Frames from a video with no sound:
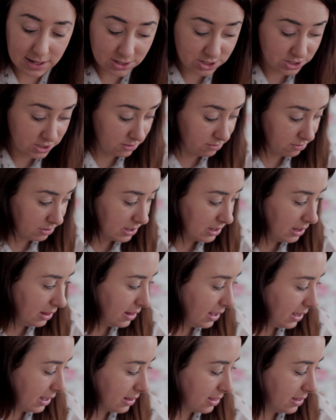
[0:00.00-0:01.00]
I actually really
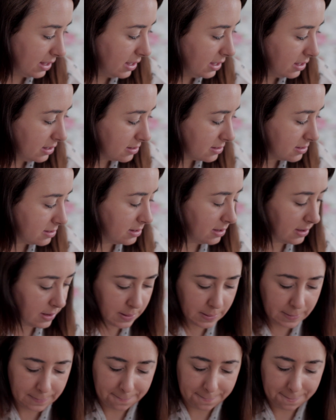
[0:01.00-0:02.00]
like this.
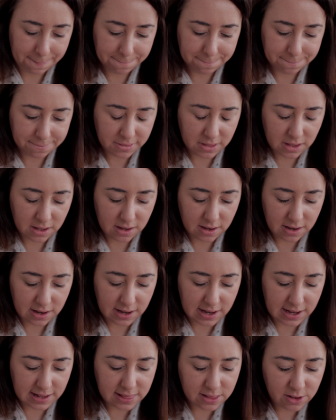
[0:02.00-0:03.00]

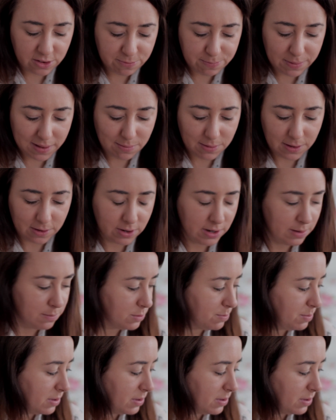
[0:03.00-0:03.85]
I love BB creams,